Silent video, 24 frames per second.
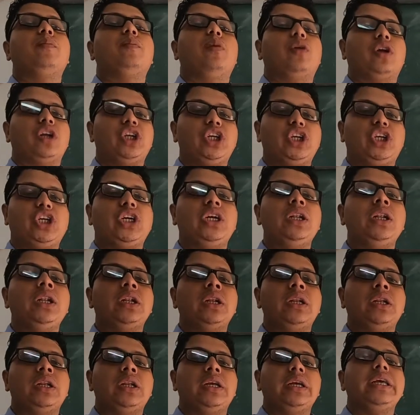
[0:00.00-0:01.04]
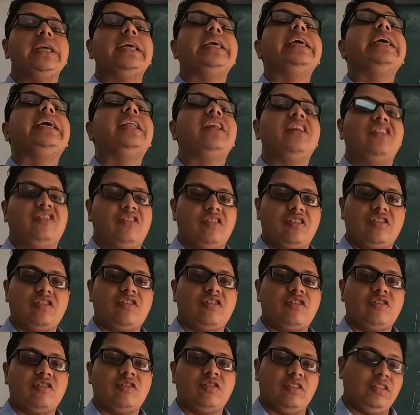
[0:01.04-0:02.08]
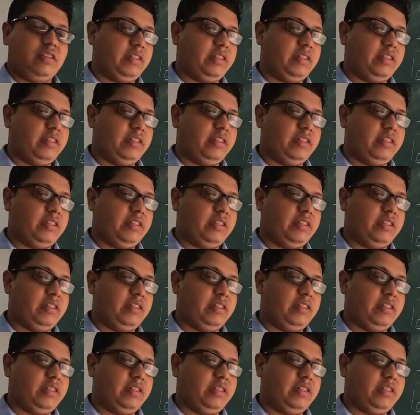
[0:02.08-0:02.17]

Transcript: potential increases.